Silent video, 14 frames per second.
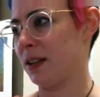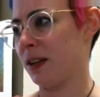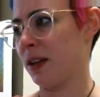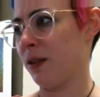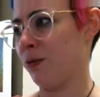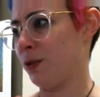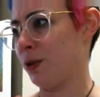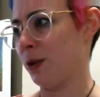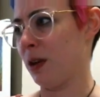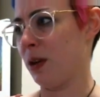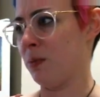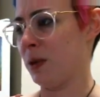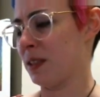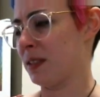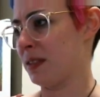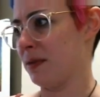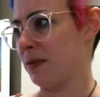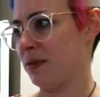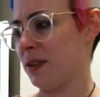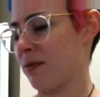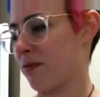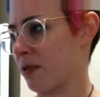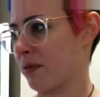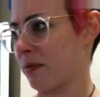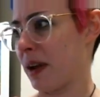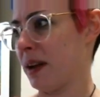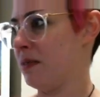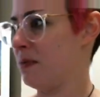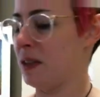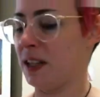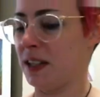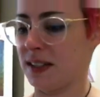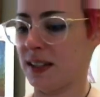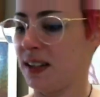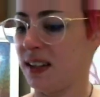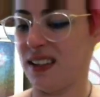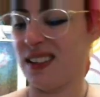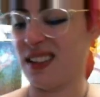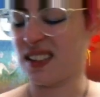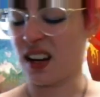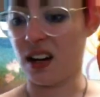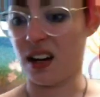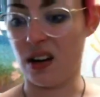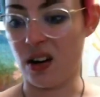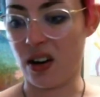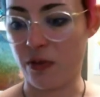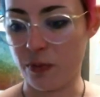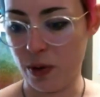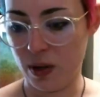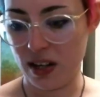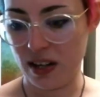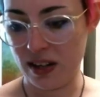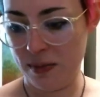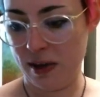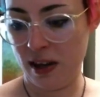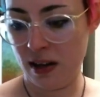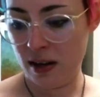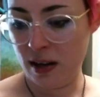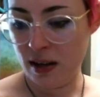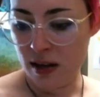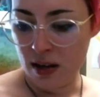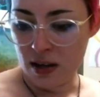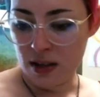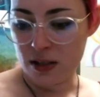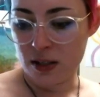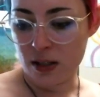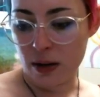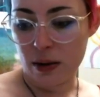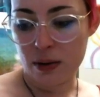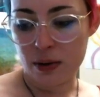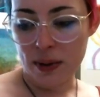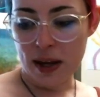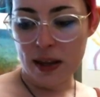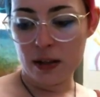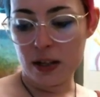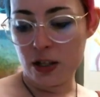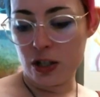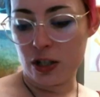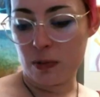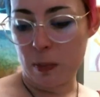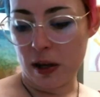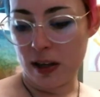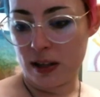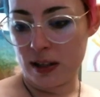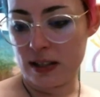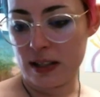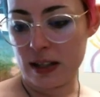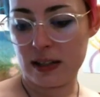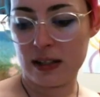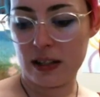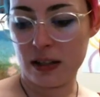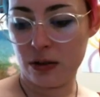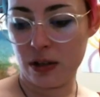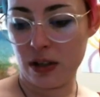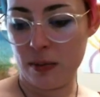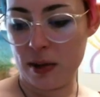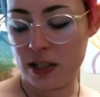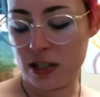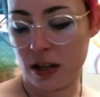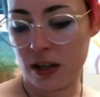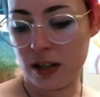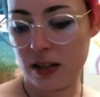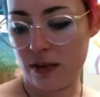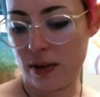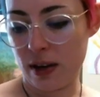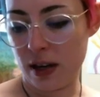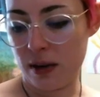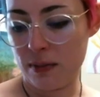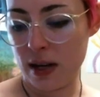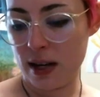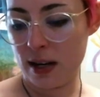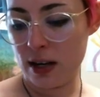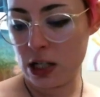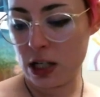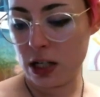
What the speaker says: floaty bits of different random things in it, it's kind of off-putting to me. So I'd rather it just be a consistent, creamy sauce if I can manage it.